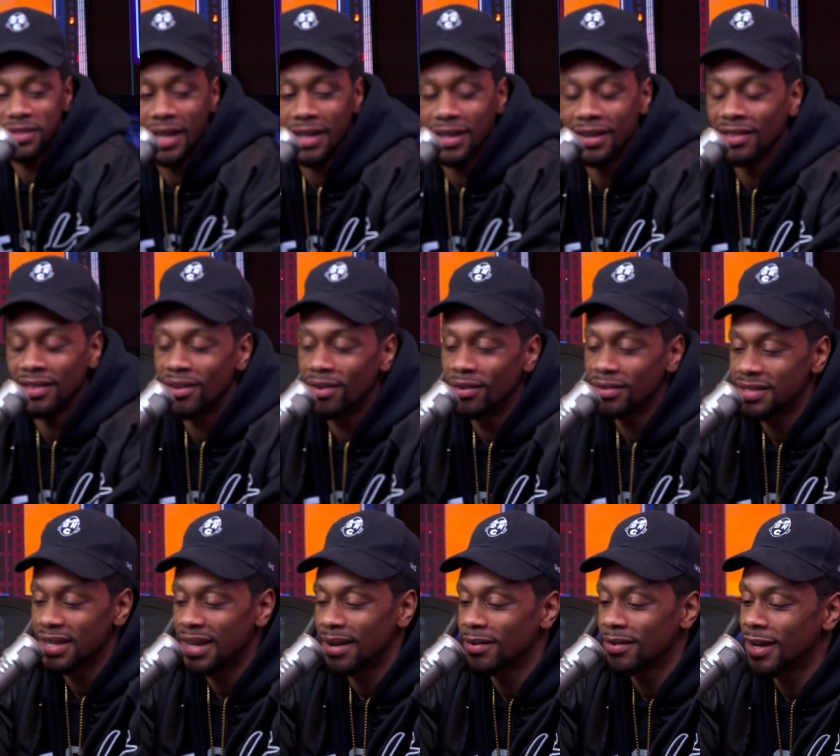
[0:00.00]
like a long
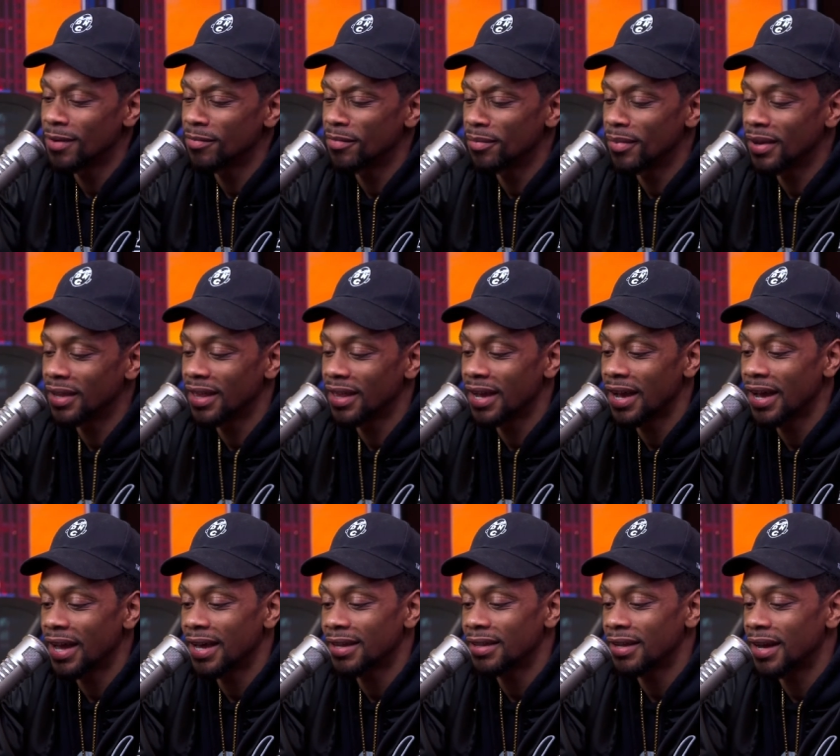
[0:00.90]
time coming, man. Like
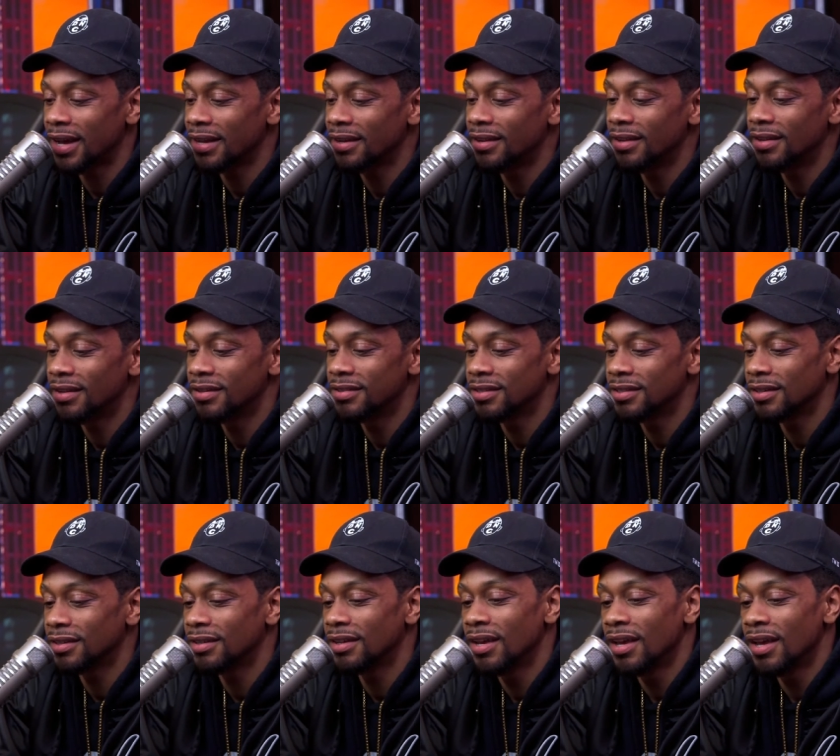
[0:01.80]
I had the idea
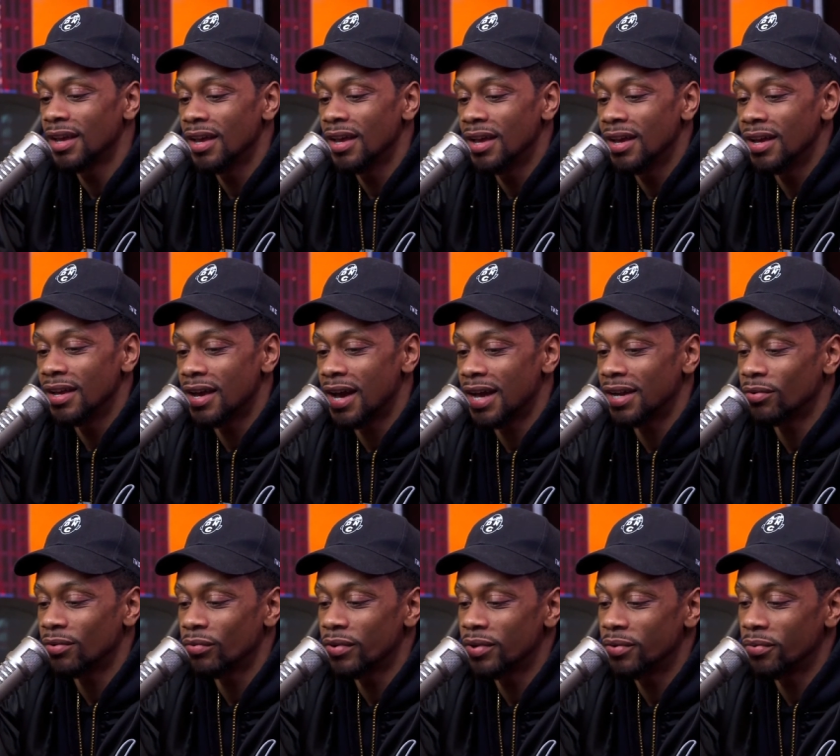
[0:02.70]
to kind
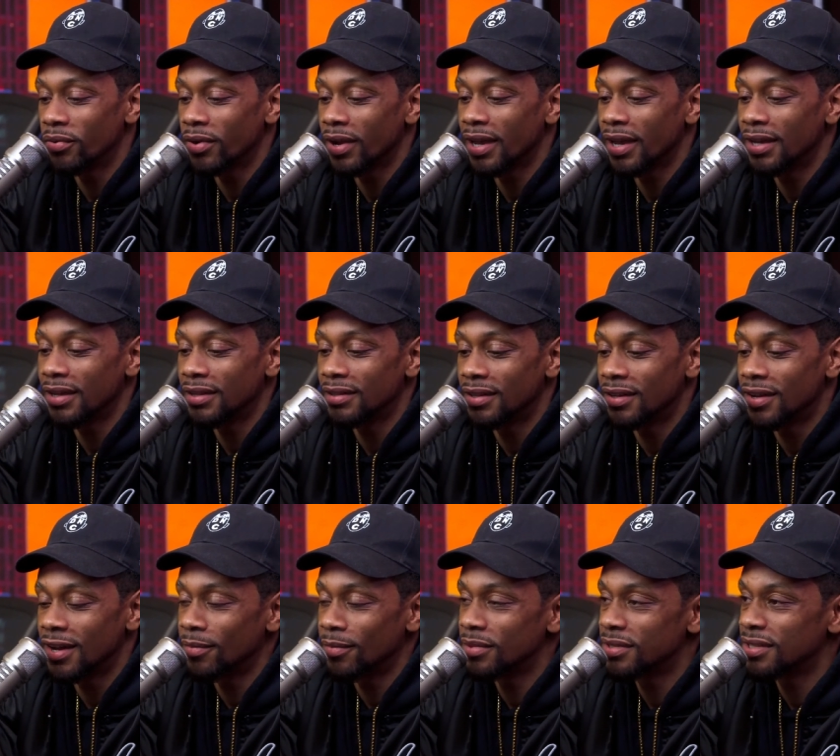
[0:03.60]
of recreate the
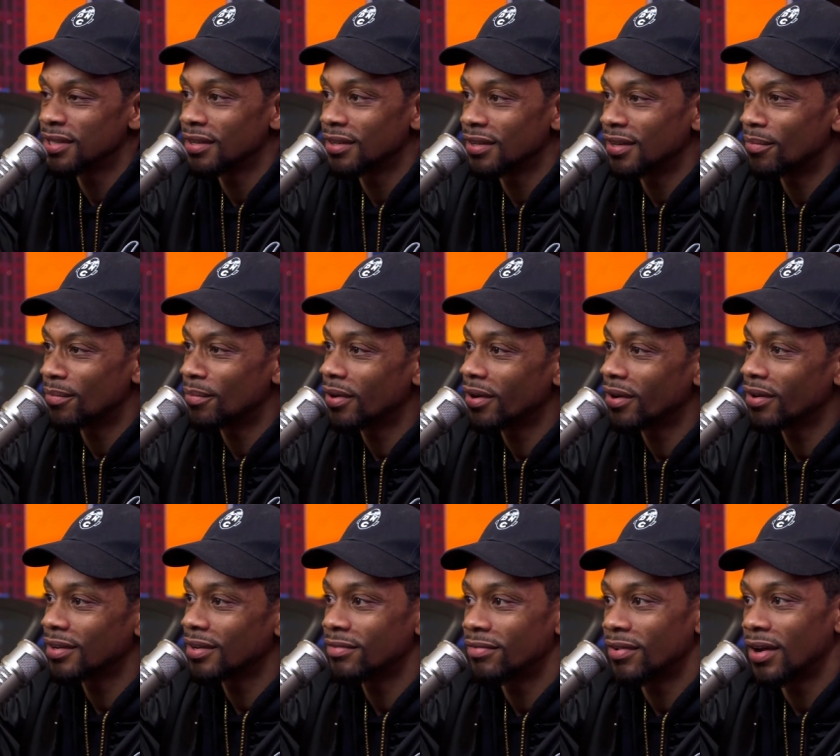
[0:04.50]
Coming to
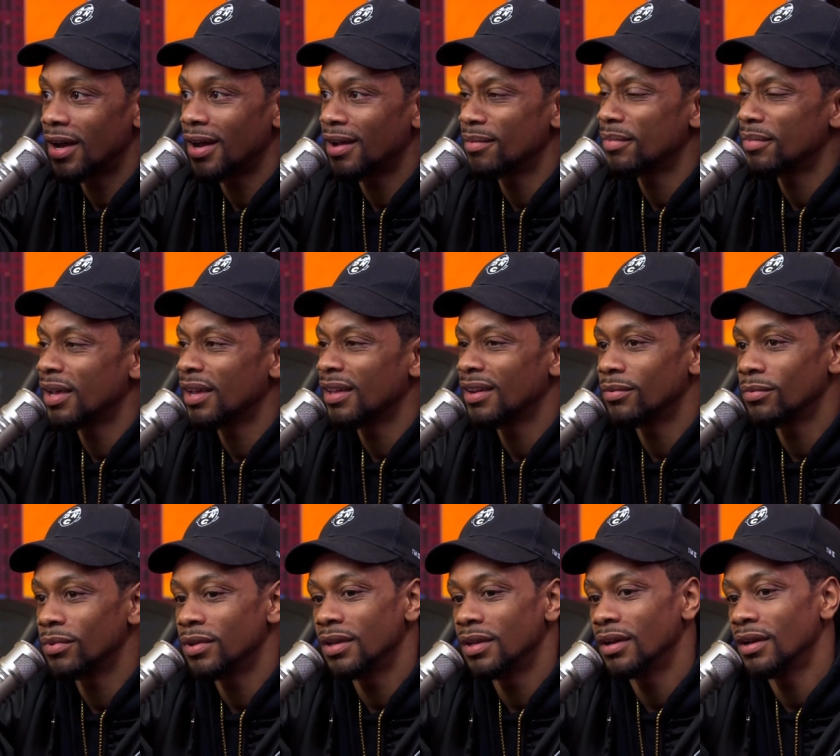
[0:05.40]
America vibe, man,
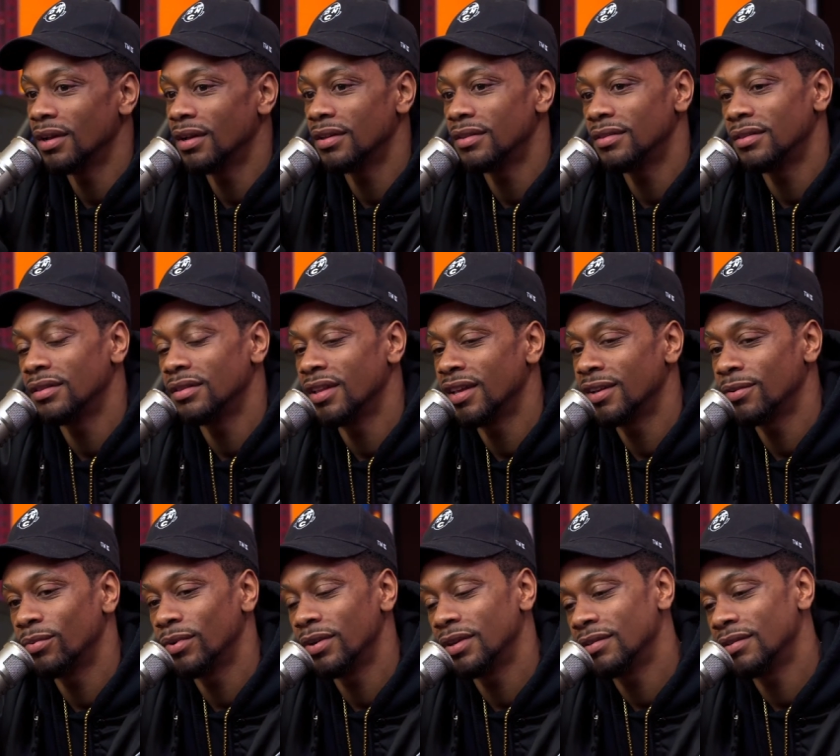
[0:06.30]
and we uh,
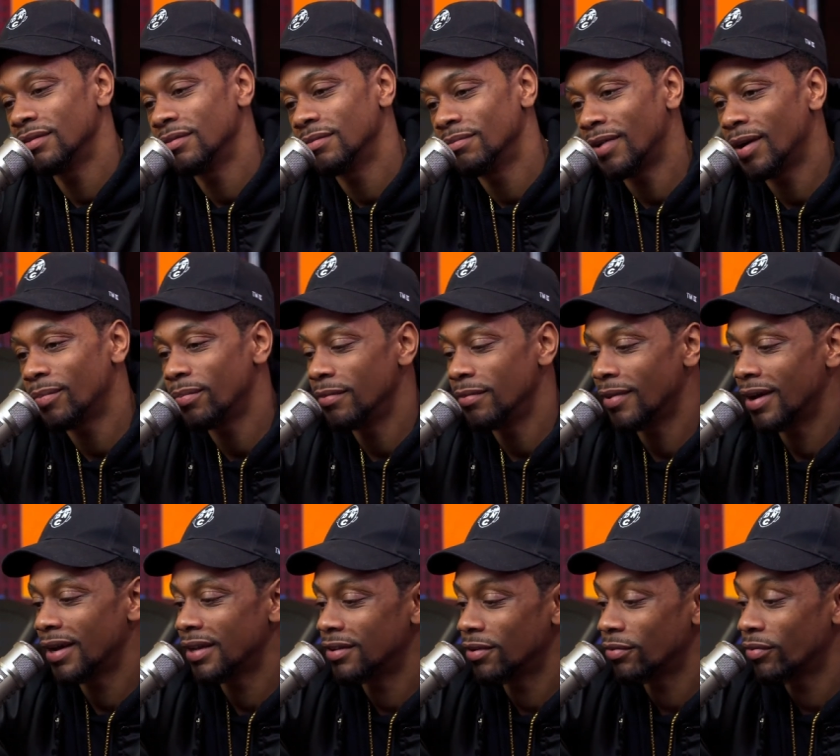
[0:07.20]
linked with my
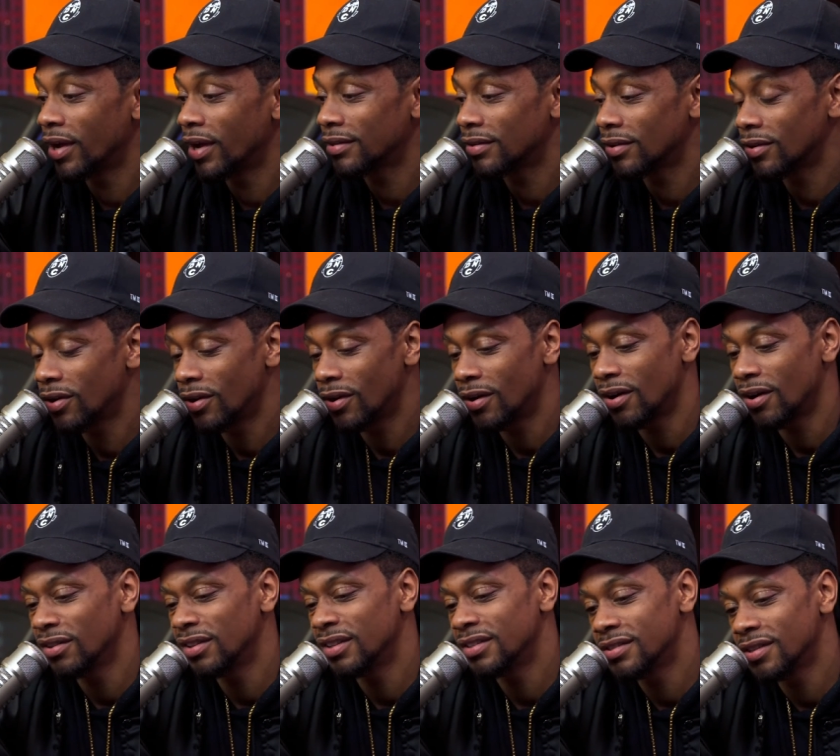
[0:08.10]
my director
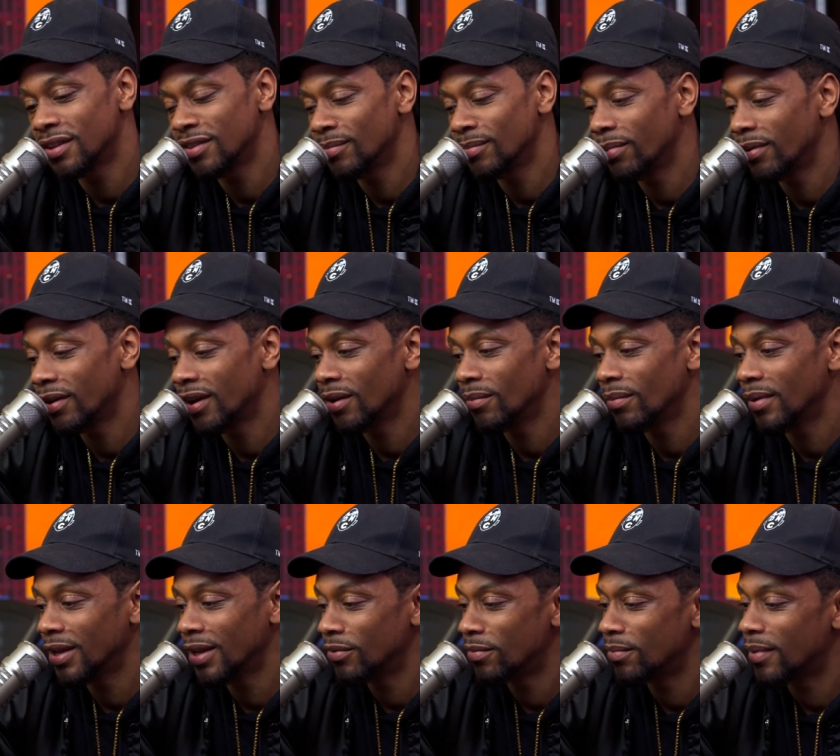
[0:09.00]
Carl and Southern Bread,
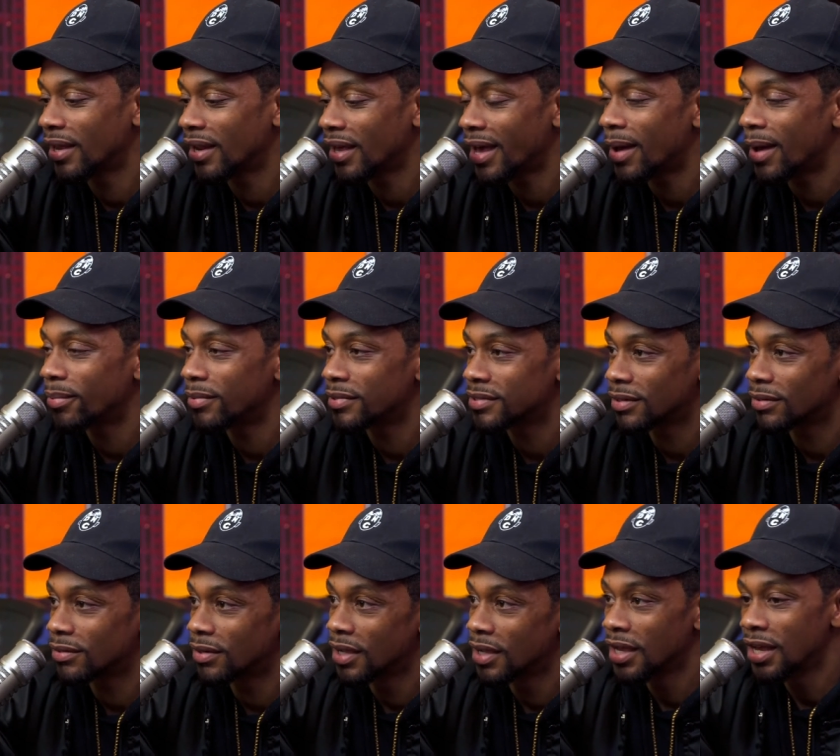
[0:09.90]
man. We made it happen.
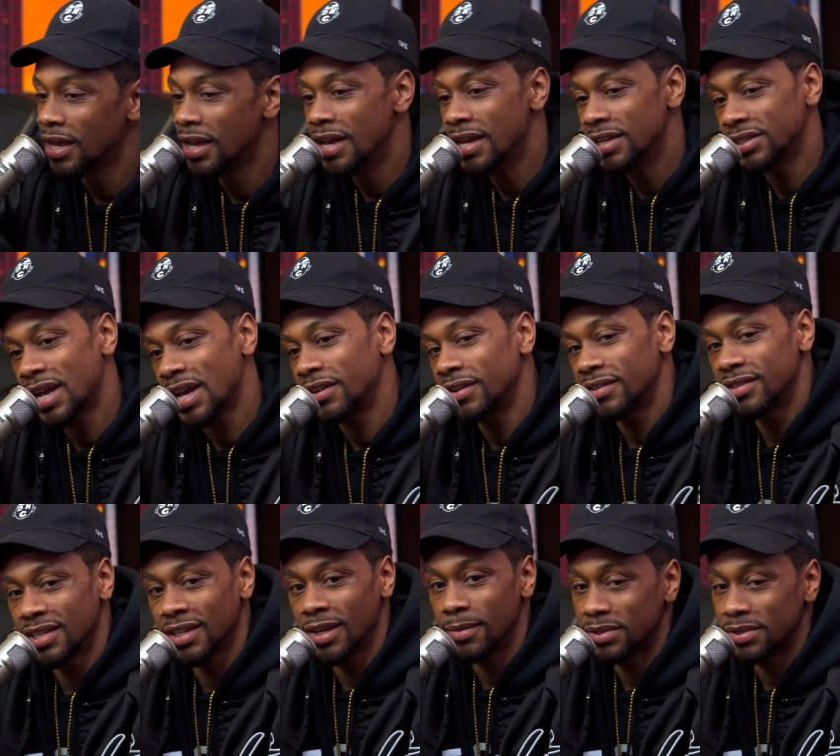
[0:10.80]
So, shout out to
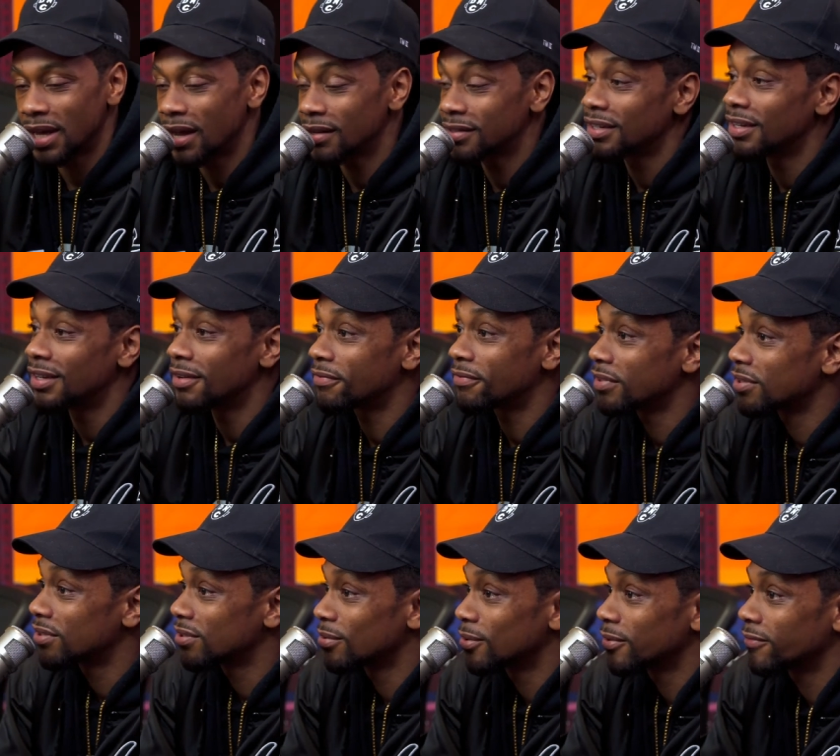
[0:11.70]
Tip, shout out to the
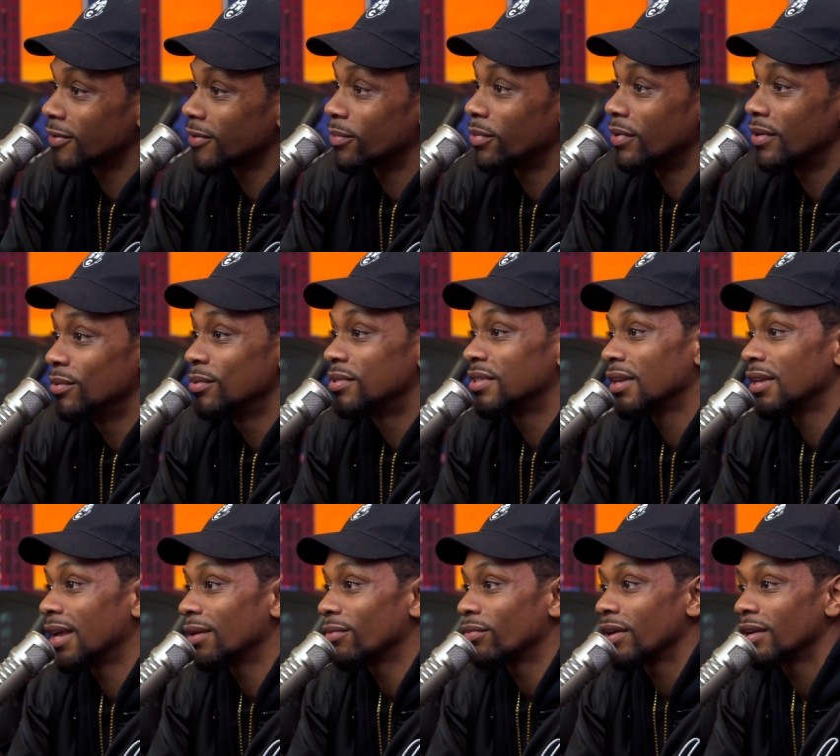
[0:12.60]
officials for producing
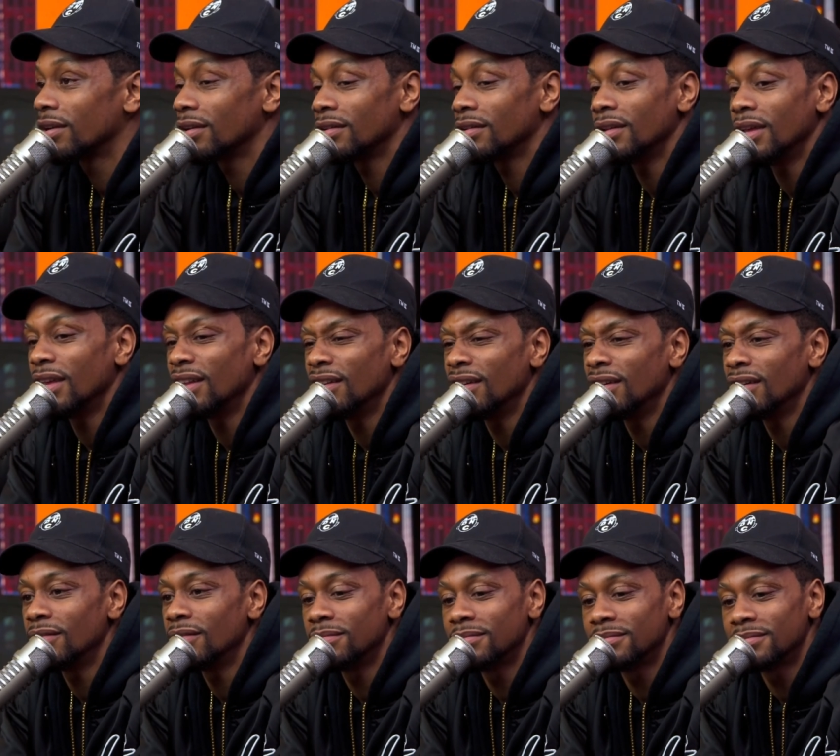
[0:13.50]
that record, and
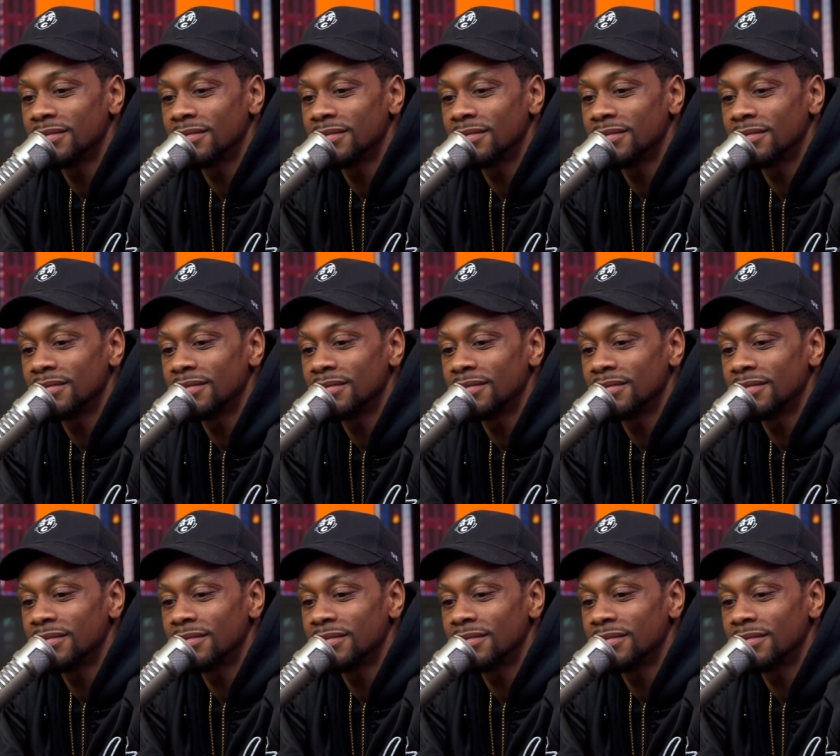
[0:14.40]
uh,